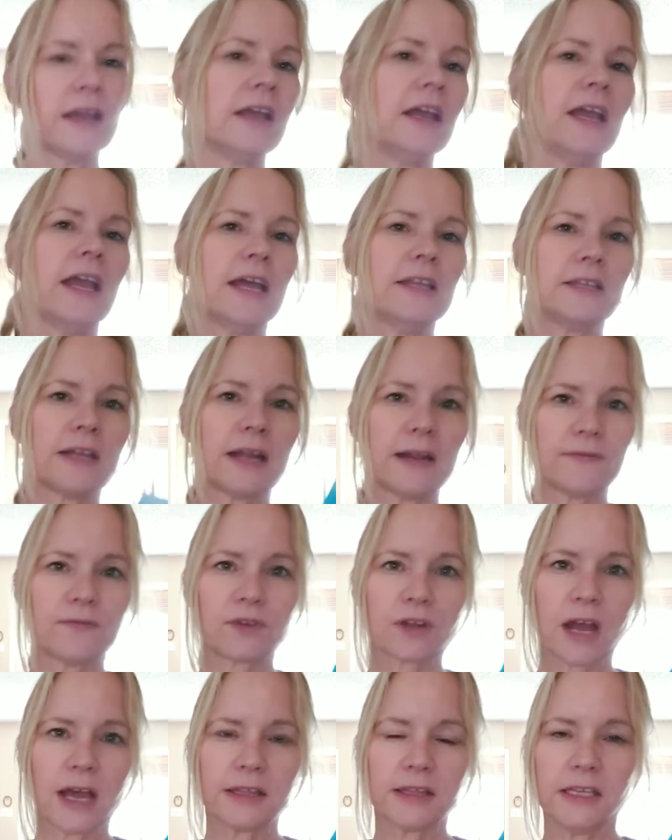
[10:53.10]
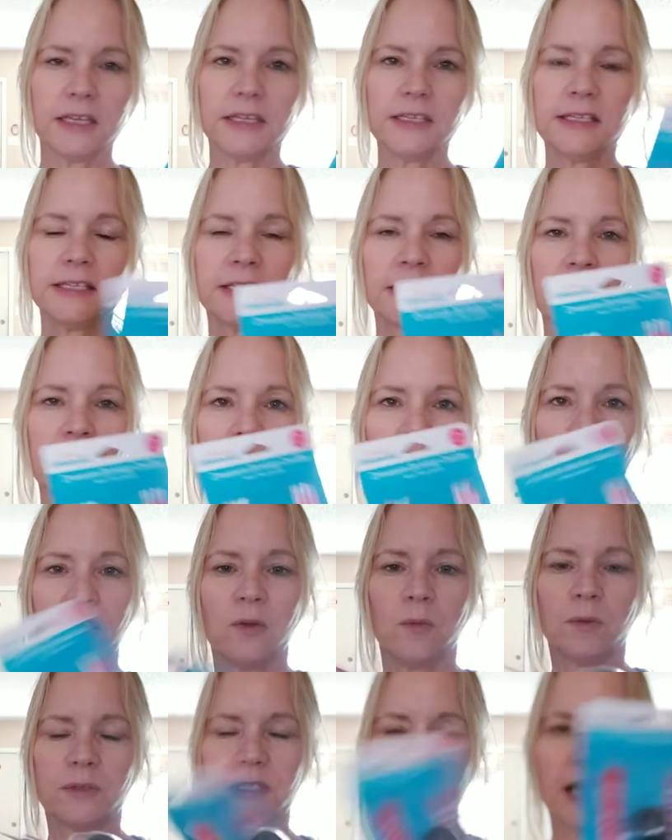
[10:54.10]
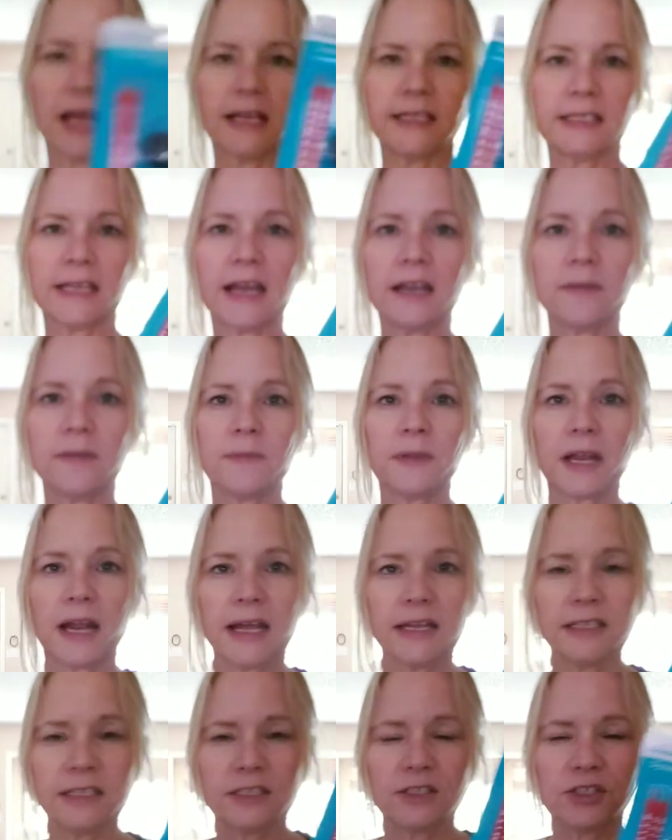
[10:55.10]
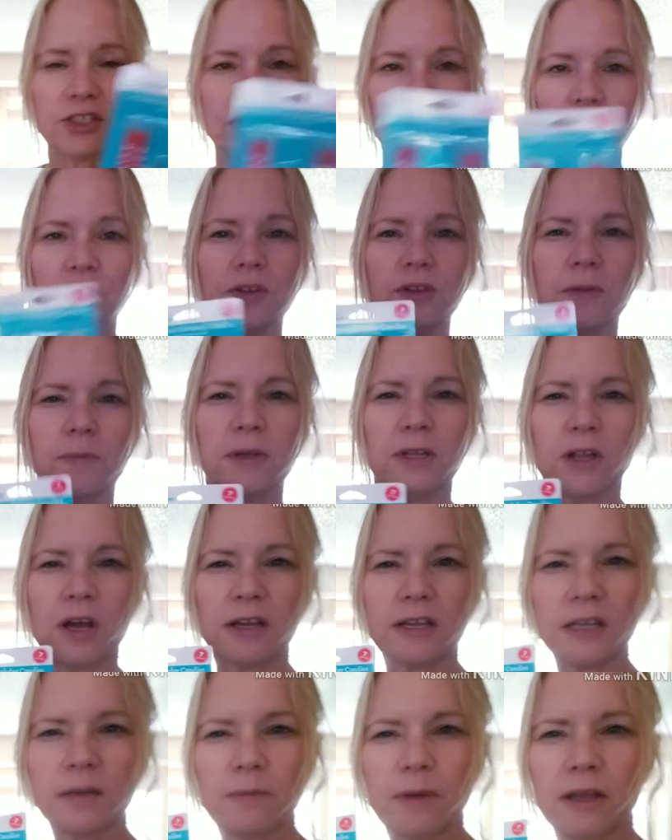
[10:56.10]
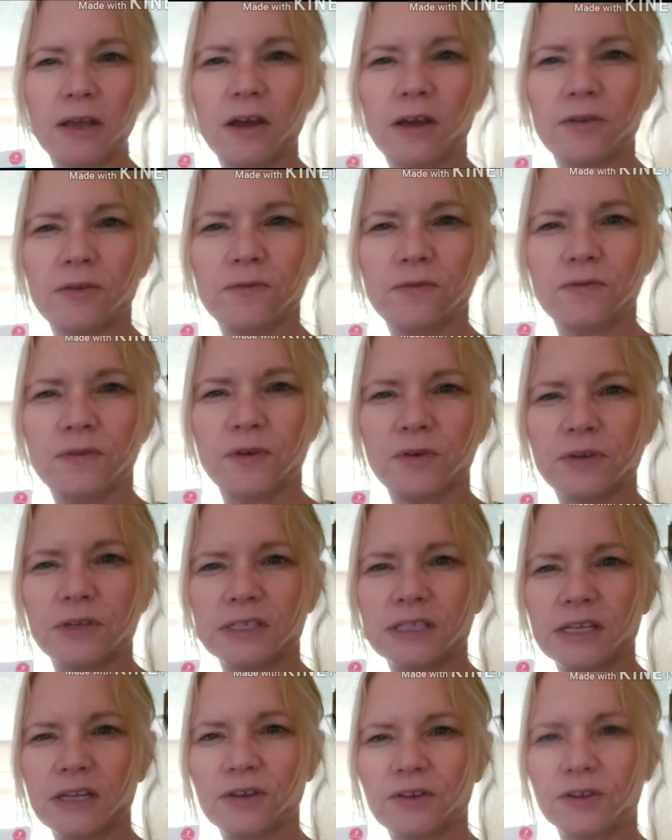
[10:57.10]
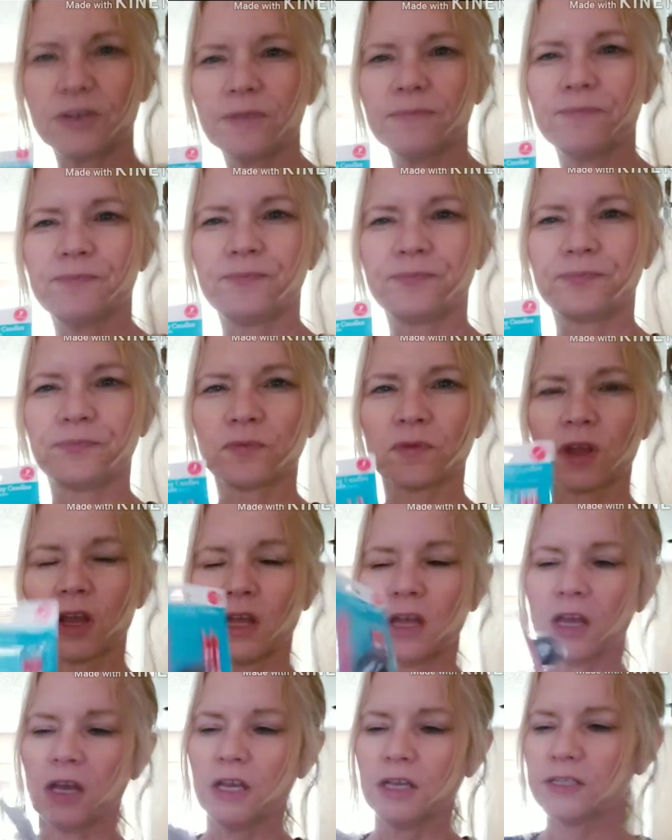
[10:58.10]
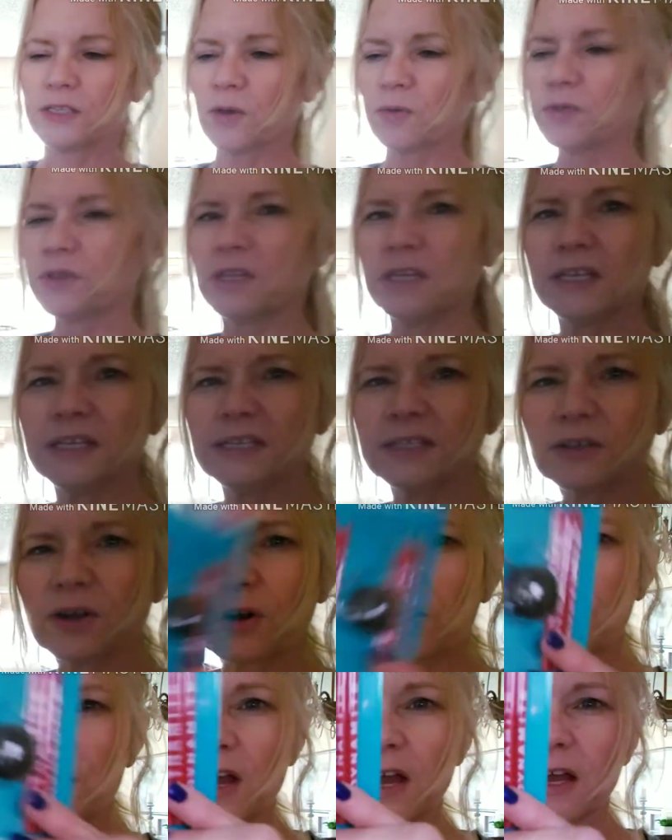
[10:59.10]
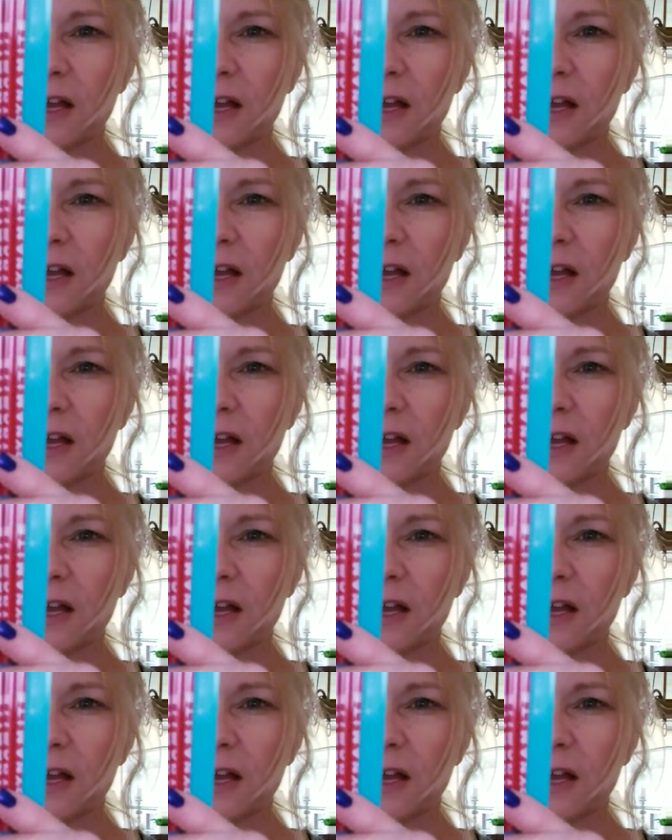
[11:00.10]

and then I forgot this was the last item that I didn't show you. Let me lock in my autofocus here. So these are uh,